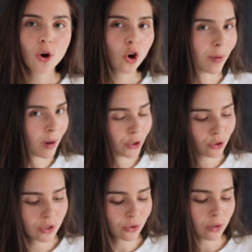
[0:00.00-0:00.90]
or
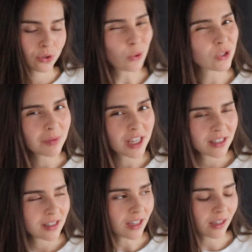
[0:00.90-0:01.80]
barbecue sauce or some of that
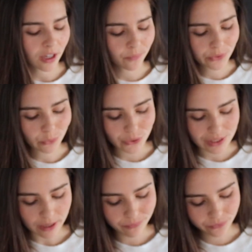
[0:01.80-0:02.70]
tzatziki. We'll
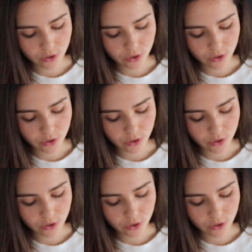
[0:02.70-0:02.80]
see.